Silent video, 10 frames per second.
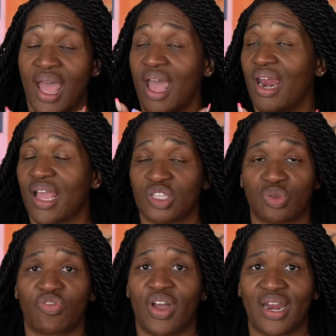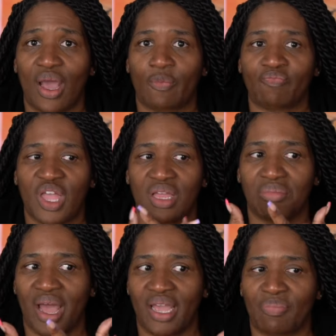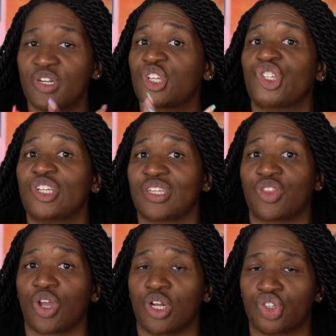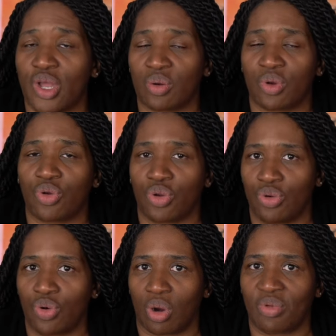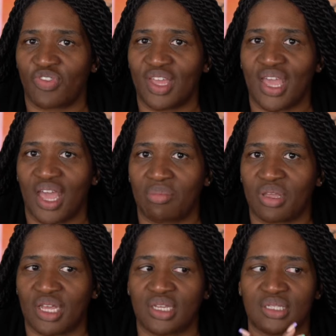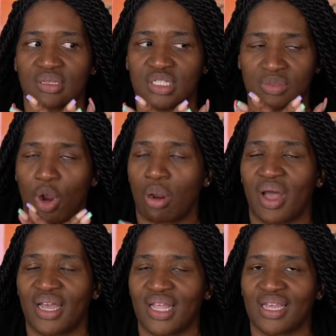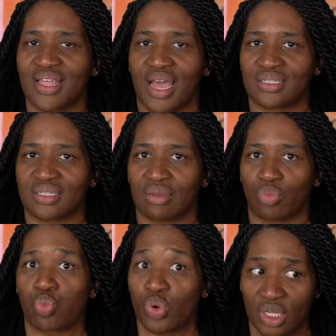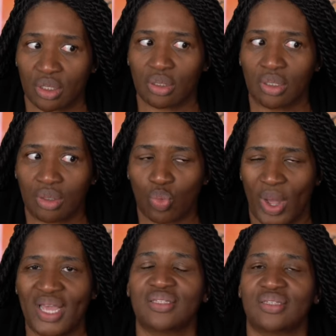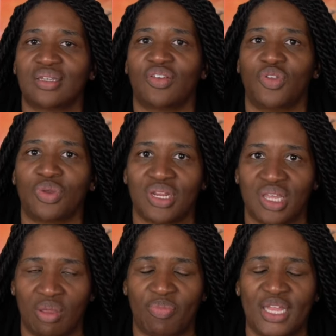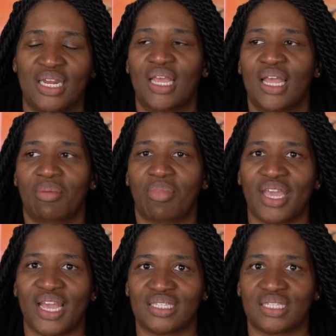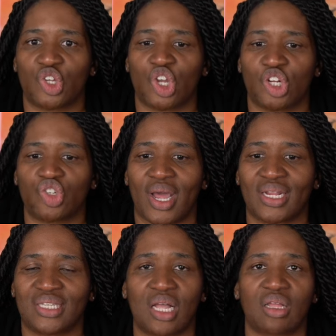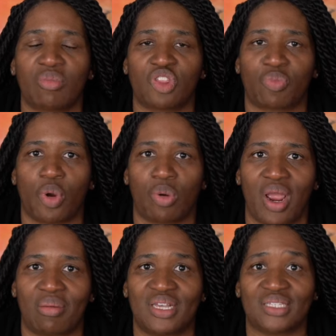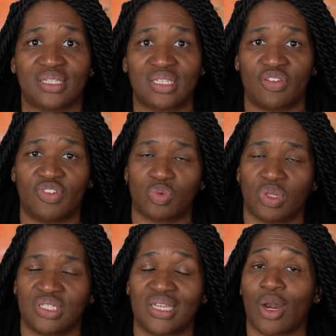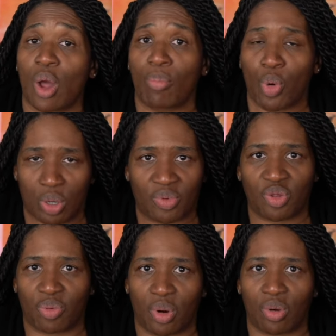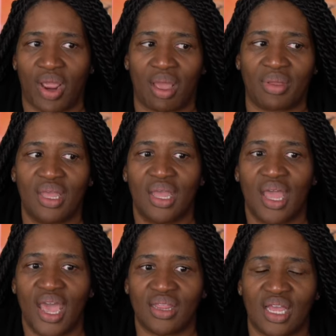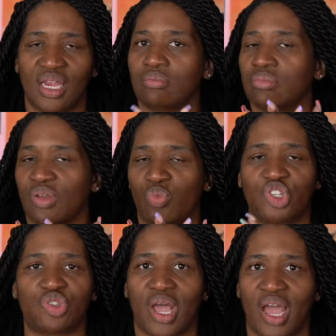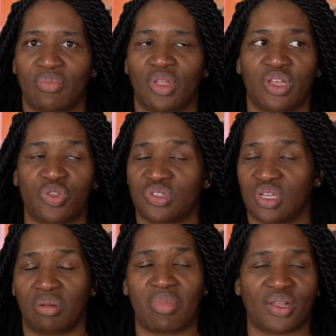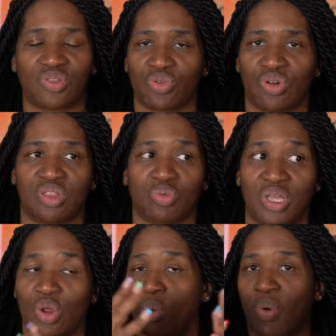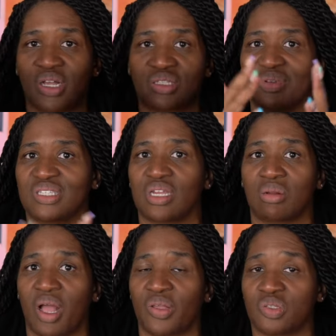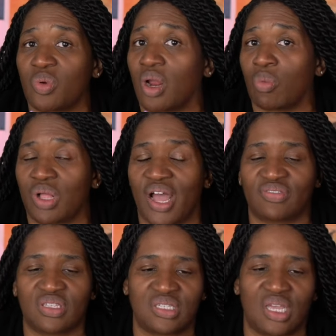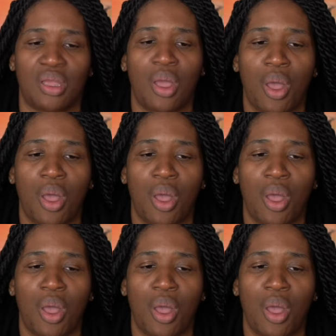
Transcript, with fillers: And I guess we'll find out. And my prediction is that they're going to try to recruit Norm if they can, because a smart mind like that is a real waste if you can keep it. My guess is they're going to tell him what the program is and see if he's willing to get on board with the program and then at which time they'll either send him back to 33 or possibly send him elsewhere. We'll have to see.